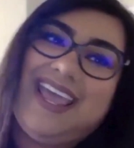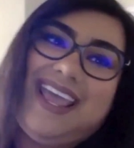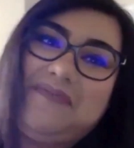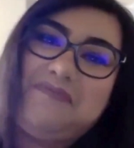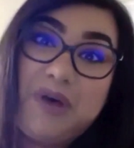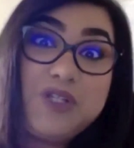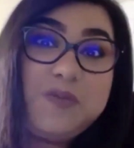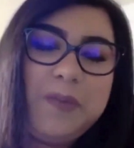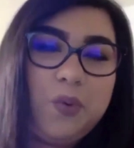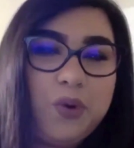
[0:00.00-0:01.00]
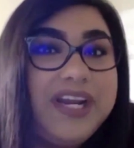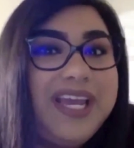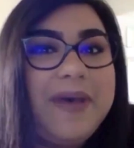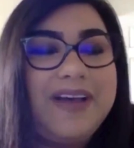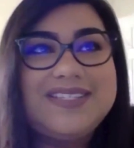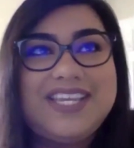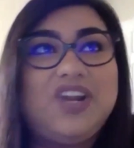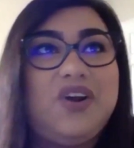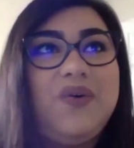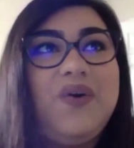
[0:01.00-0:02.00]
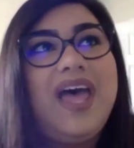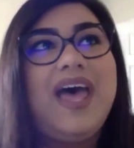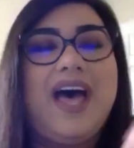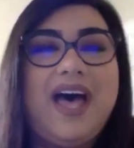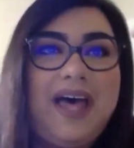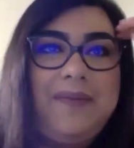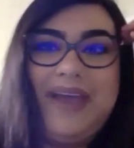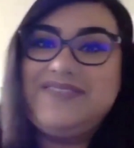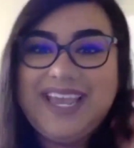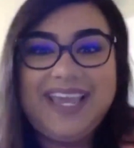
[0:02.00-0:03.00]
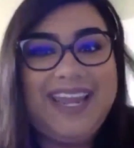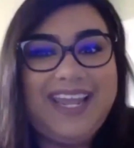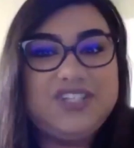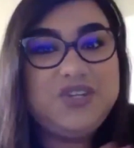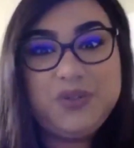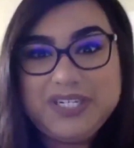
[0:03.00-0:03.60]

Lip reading: most people worry about. So, I've taken it 2-3